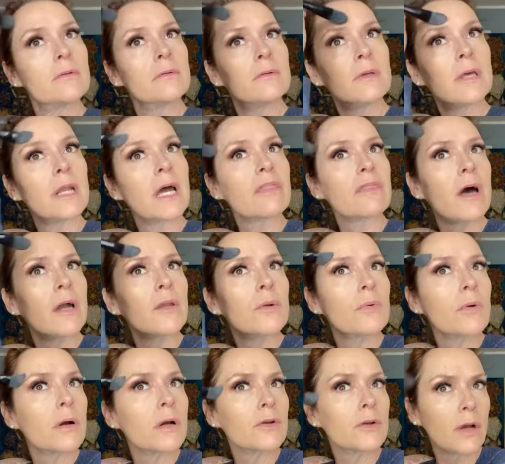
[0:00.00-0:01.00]
And I thought you were
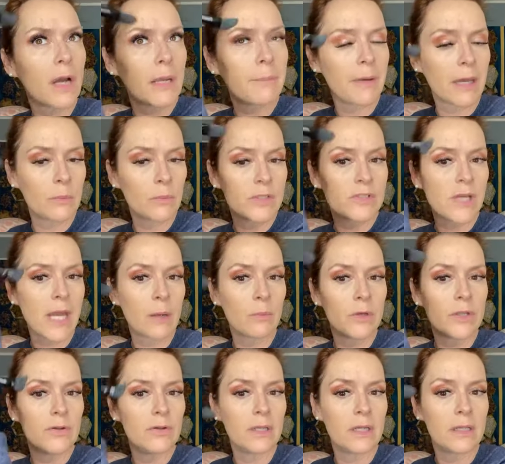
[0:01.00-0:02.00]
on your iPad, which had what
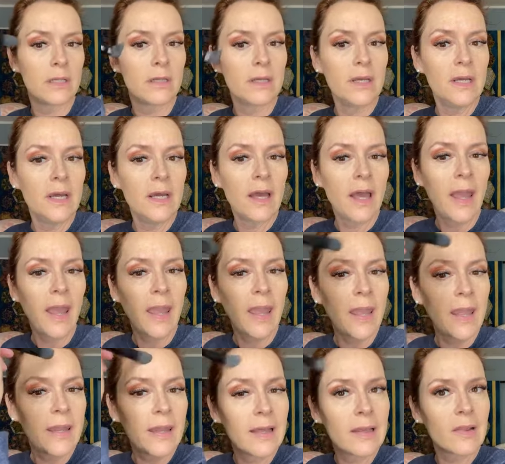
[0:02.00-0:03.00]
you needed.
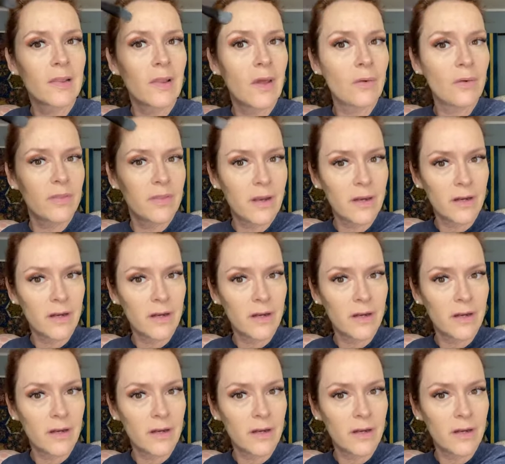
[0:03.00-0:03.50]
Hey, hello there,